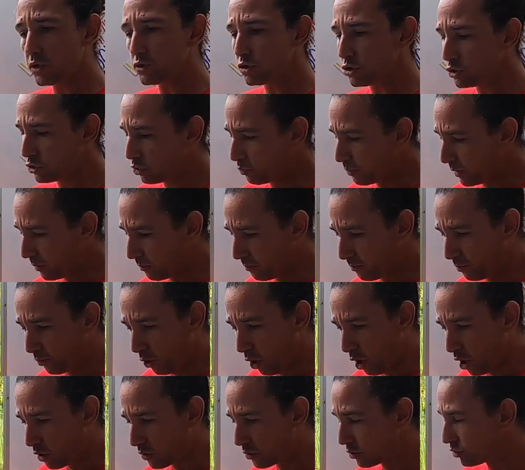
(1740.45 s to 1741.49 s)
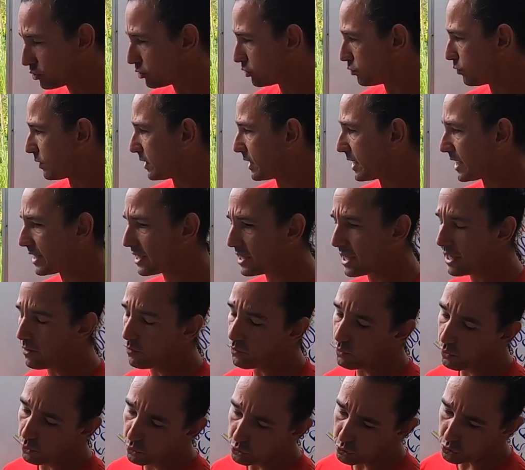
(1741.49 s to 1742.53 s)
to be porous. We need the
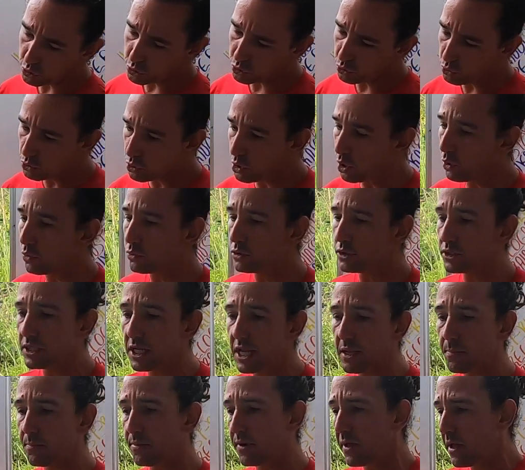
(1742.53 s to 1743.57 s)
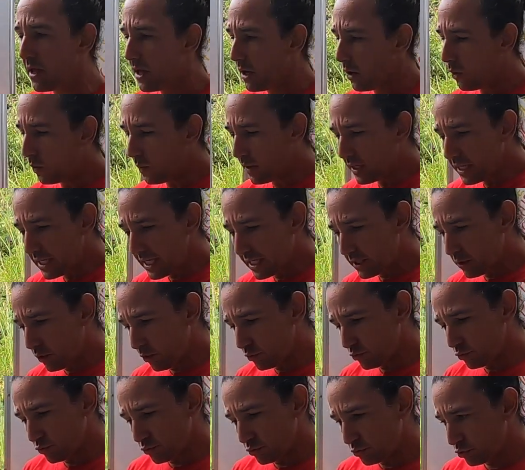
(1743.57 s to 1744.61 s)
roots to go deep. We need those
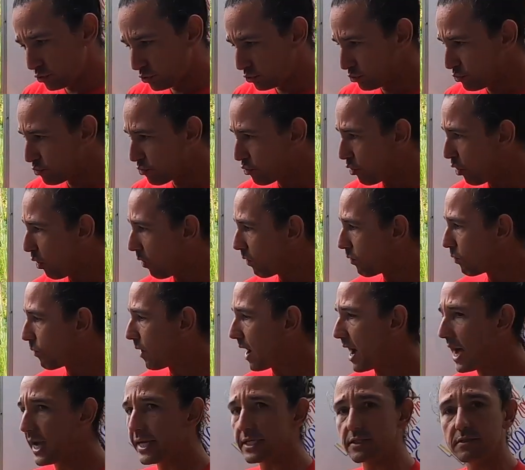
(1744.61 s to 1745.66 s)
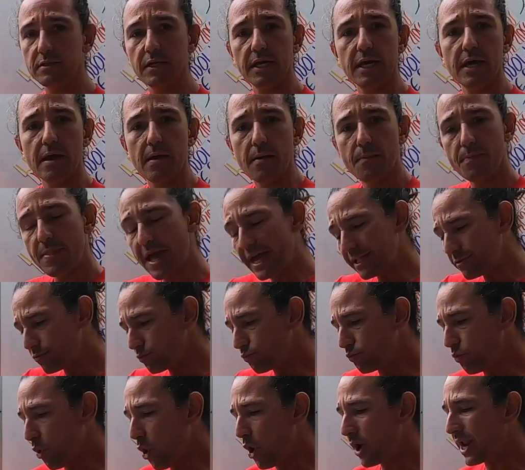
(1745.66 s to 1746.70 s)
roots to go wide. That
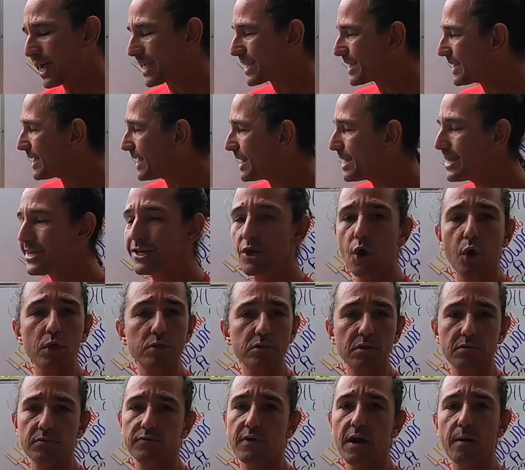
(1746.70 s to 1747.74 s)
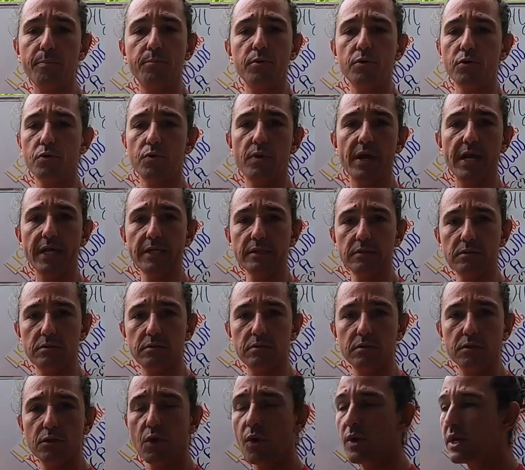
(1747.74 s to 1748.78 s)
water cannot evaporate,
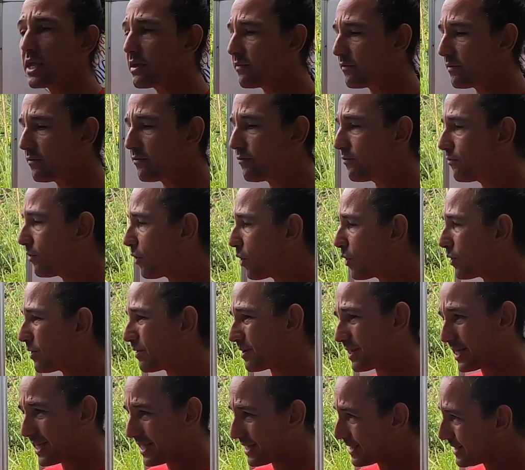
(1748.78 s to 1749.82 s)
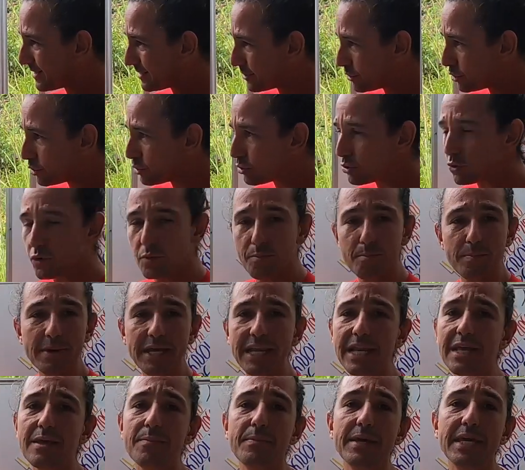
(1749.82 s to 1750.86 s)
not even for 2
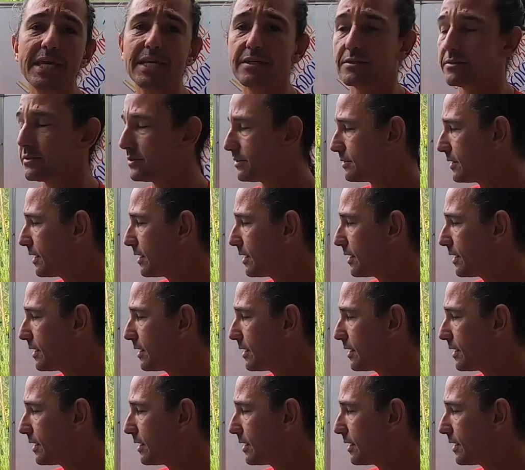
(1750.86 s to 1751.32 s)
milliliters.